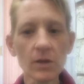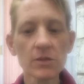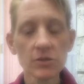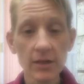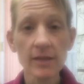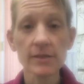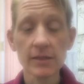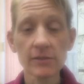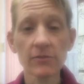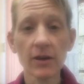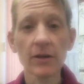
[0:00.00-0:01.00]
So yes,
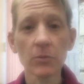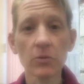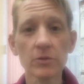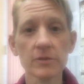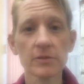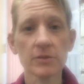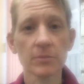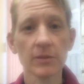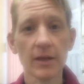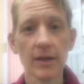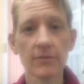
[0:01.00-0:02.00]
it's very important to
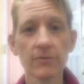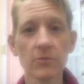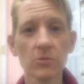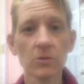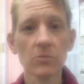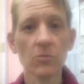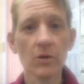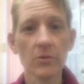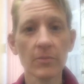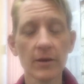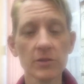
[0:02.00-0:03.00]
plan for
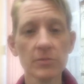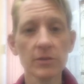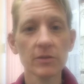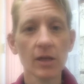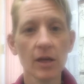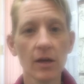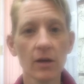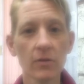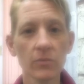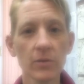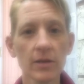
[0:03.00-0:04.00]
water management
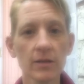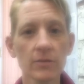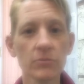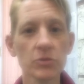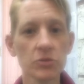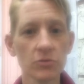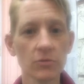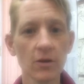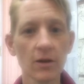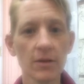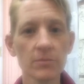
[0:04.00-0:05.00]
when
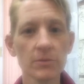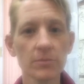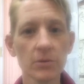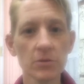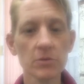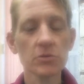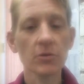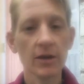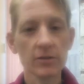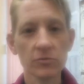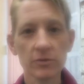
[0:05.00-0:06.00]
prescribed burns or
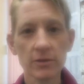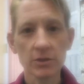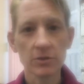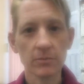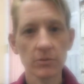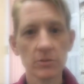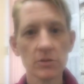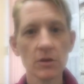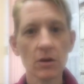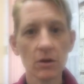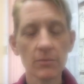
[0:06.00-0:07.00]
hazard reduction burns
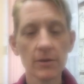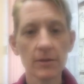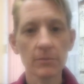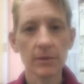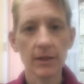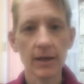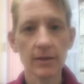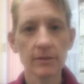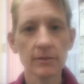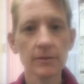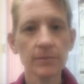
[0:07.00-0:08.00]
are being
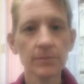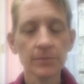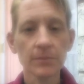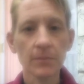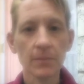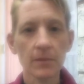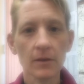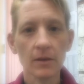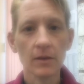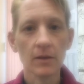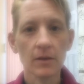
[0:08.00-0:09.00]
planned.
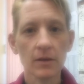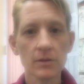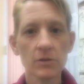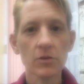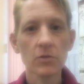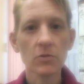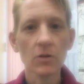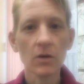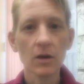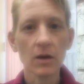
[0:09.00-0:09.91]
So